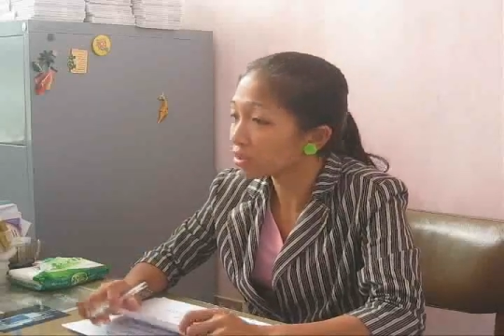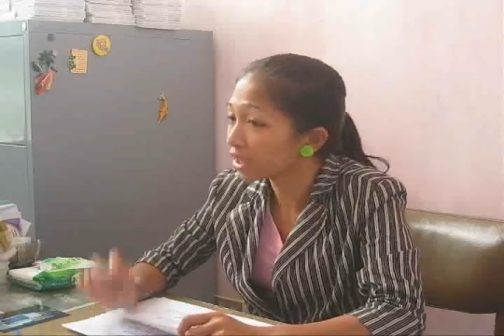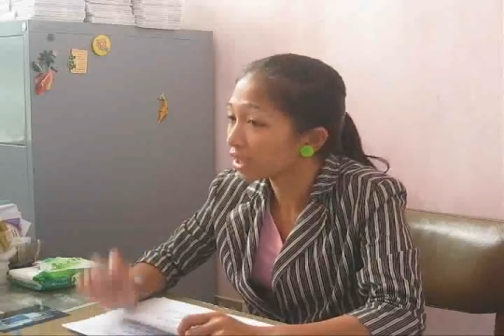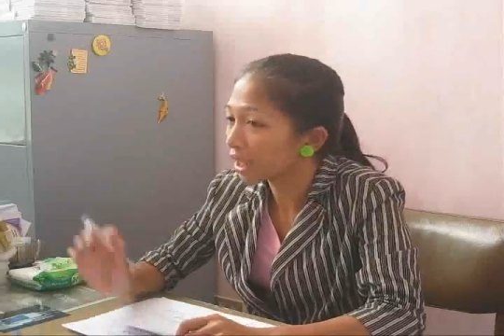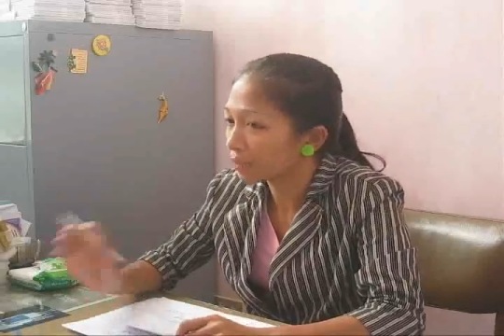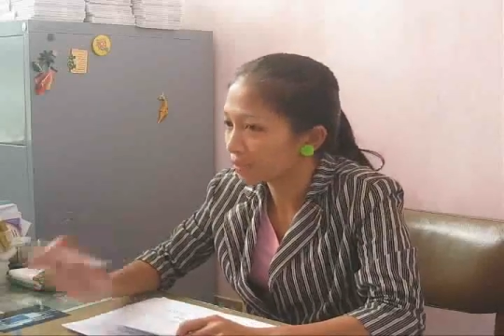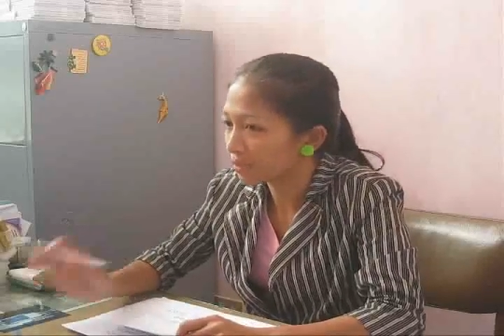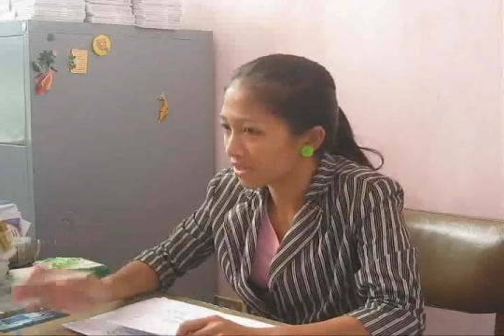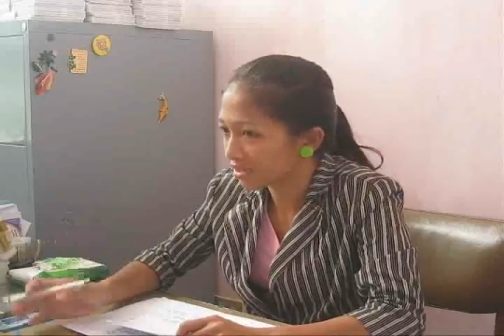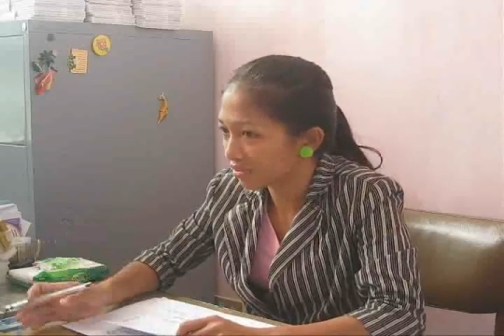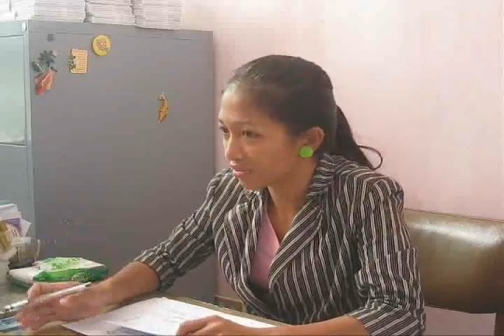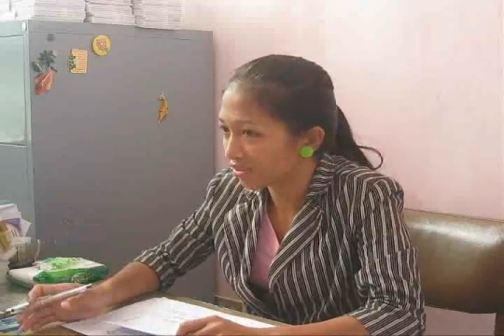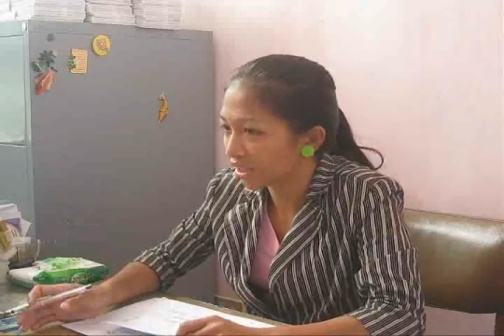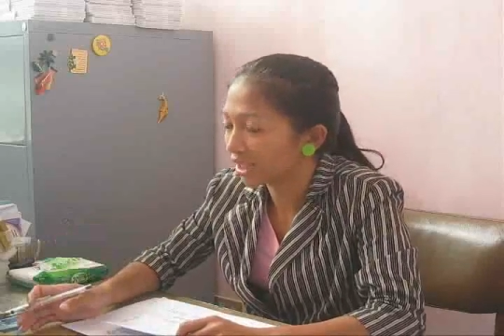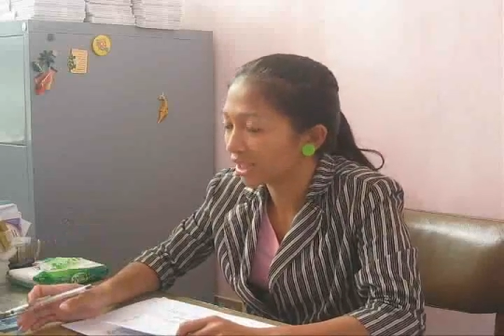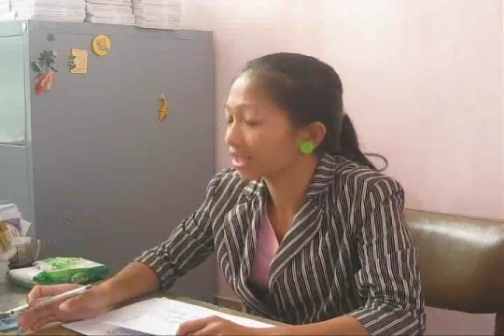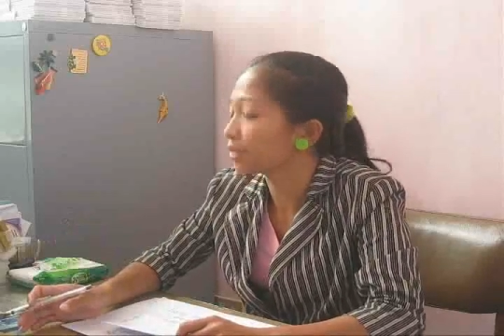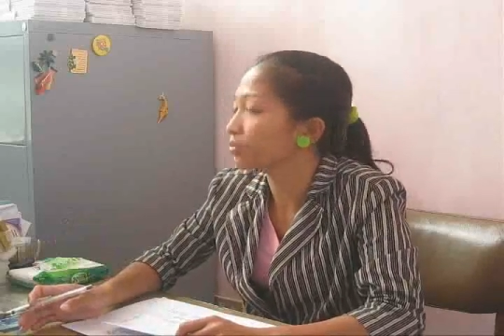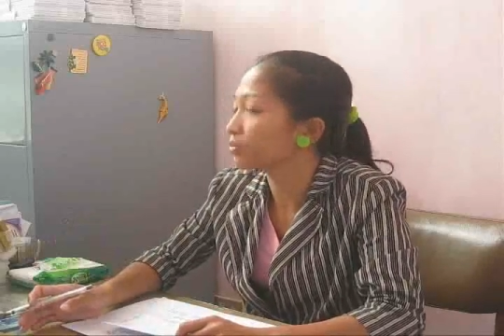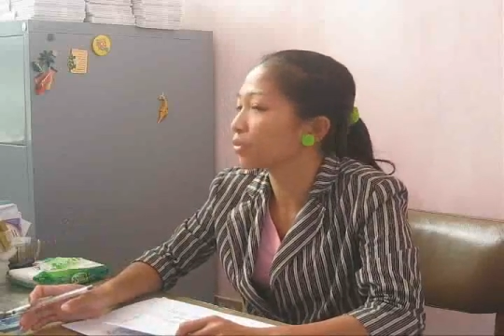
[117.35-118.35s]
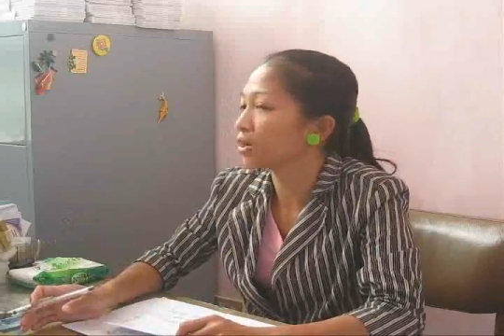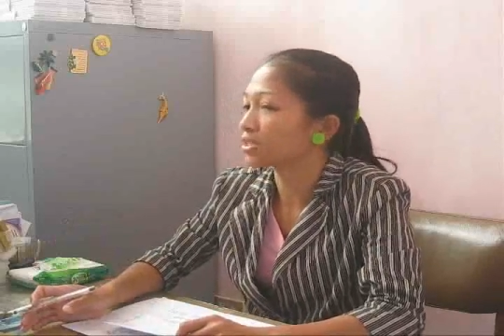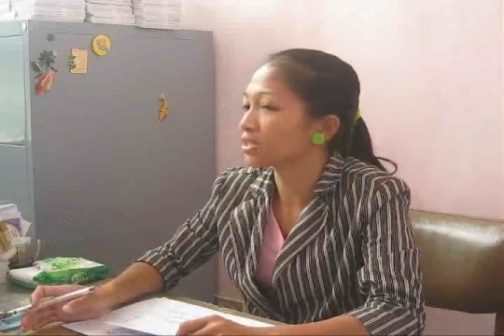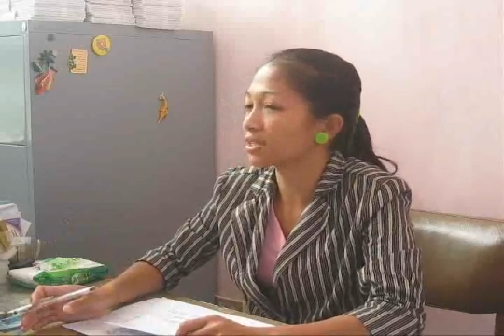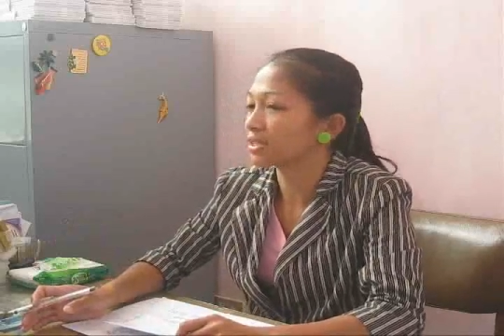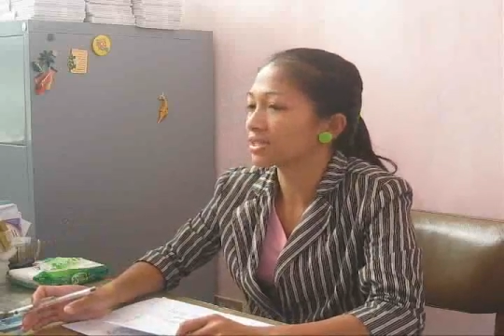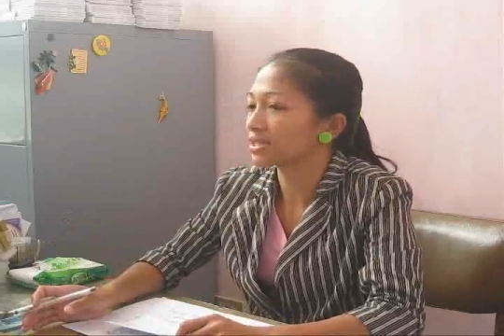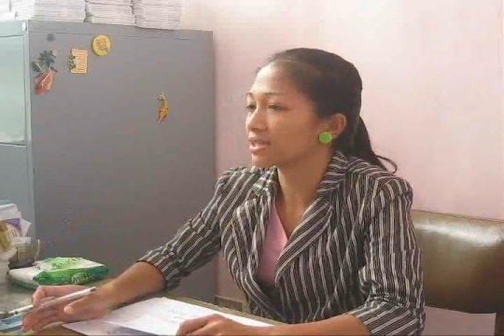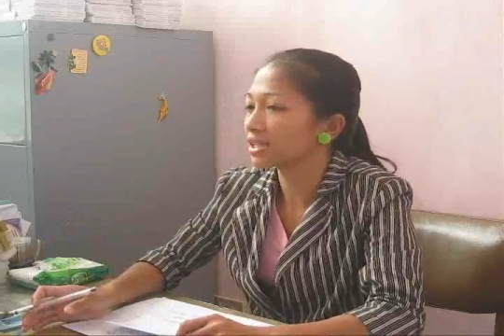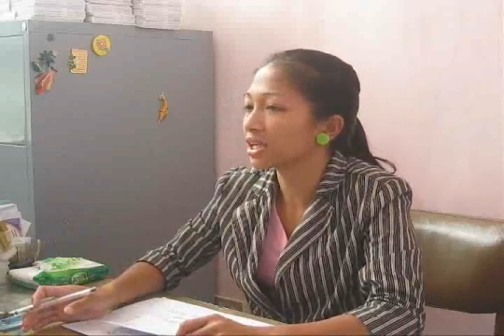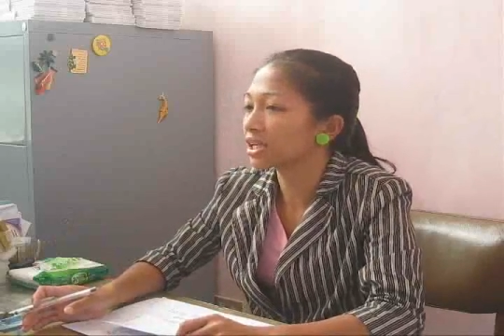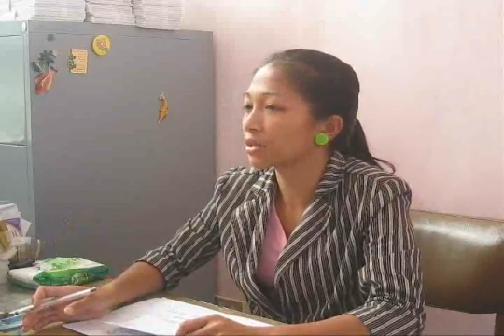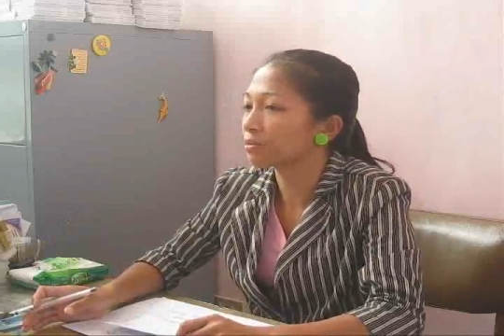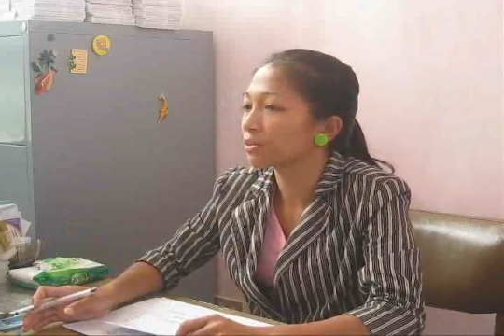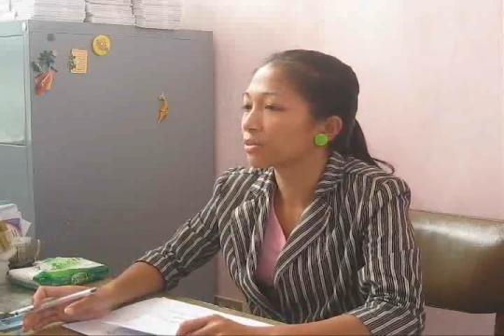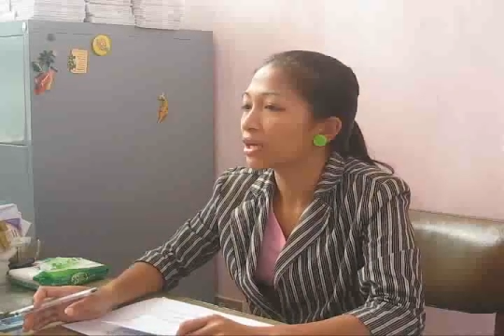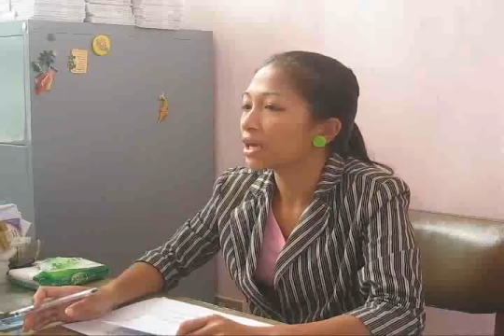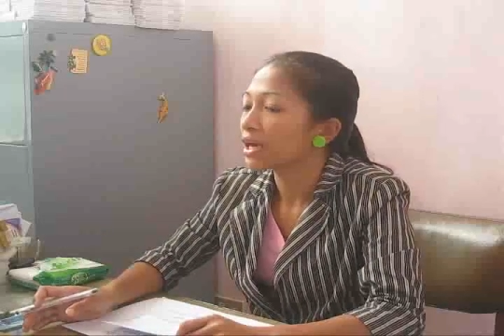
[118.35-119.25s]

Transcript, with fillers: copies of that deposit slip.